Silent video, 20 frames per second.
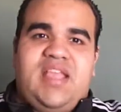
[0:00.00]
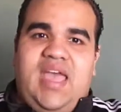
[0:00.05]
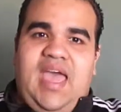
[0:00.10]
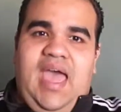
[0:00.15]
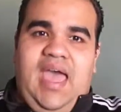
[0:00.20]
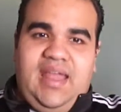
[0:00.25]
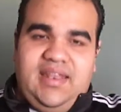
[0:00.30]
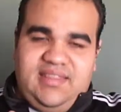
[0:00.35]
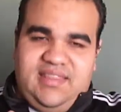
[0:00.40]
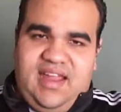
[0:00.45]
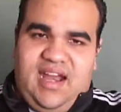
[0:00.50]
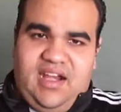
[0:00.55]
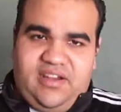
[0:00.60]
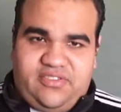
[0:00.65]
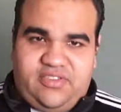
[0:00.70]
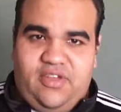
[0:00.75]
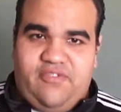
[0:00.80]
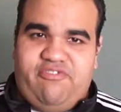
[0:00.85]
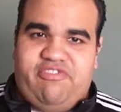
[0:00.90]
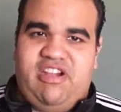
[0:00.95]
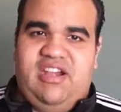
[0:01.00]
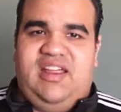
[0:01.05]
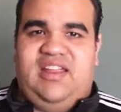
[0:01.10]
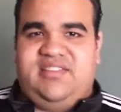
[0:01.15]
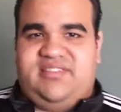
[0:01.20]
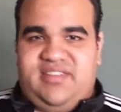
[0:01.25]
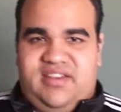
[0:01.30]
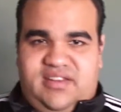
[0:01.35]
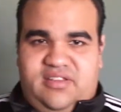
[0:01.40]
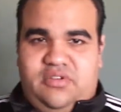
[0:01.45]
And there are some
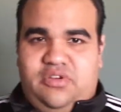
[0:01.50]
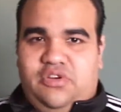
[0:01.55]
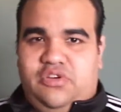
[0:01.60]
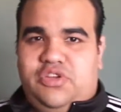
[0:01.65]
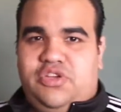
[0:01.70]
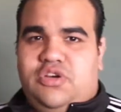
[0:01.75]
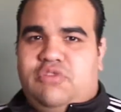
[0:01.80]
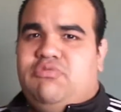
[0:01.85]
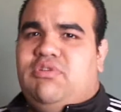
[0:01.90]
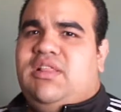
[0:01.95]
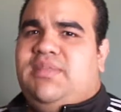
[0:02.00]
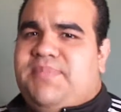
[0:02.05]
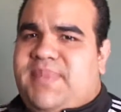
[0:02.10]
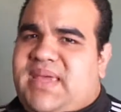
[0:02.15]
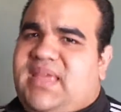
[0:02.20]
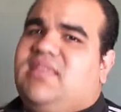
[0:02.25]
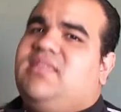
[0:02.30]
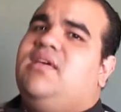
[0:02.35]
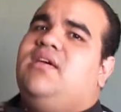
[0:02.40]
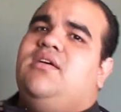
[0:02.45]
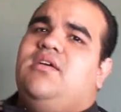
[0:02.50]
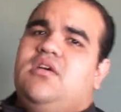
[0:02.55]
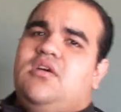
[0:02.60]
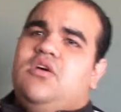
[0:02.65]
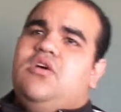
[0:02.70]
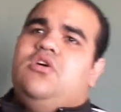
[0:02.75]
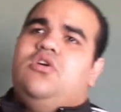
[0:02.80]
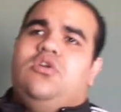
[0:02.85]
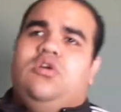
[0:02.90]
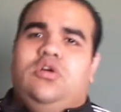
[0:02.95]
freelancers who you will meet
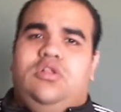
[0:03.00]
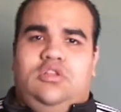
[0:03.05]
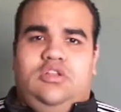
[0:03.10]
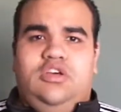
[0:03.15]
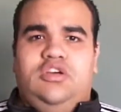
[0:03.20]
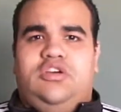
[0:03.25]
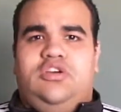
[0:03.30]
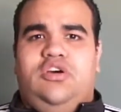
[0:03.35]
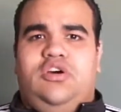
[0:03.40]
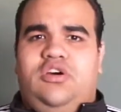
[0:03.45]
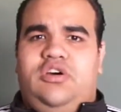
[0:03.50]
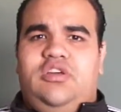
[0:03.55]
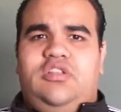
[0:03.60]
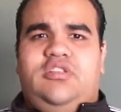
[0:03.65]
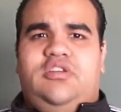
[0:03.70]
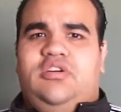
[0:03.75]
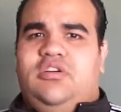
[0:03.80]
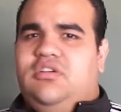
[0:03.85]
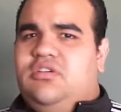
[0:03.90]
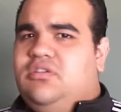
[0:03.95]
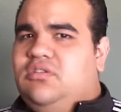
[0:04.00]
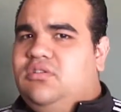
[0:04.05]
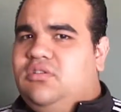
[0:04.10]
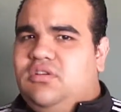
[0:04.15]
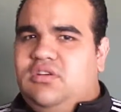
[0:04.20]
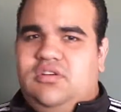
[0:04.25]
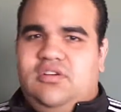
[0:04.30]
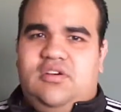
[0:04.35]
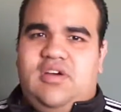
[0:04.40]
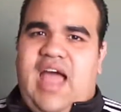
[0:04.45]
who look good,
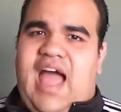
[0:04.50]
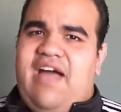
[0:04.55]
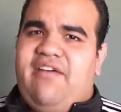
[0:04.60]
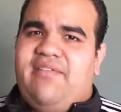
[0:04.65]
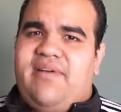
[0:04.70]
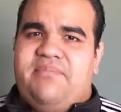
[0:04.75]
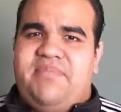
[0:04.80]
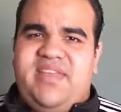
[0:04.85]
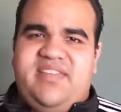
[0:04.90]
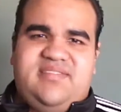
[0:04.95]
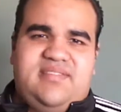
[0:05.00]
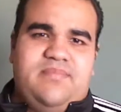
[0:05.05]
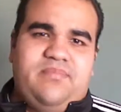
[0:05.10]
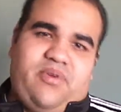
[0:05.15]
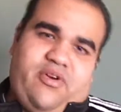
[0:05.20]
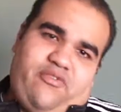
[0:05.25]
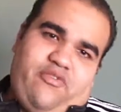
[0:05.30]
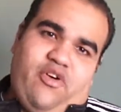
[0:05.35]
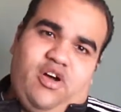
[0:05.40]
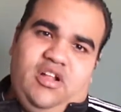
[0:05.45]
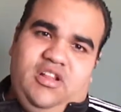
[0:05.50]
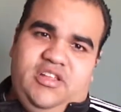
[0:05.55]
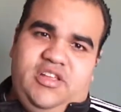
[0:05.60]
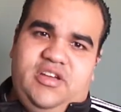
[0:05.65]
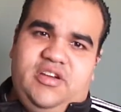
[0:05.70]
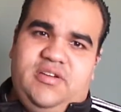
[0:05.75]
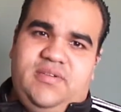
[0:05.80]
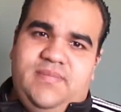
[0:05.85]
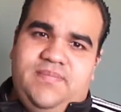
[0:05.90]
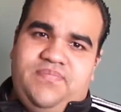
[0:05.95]
who have amazing
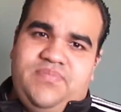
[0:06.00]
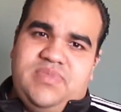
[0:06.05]
portfolio,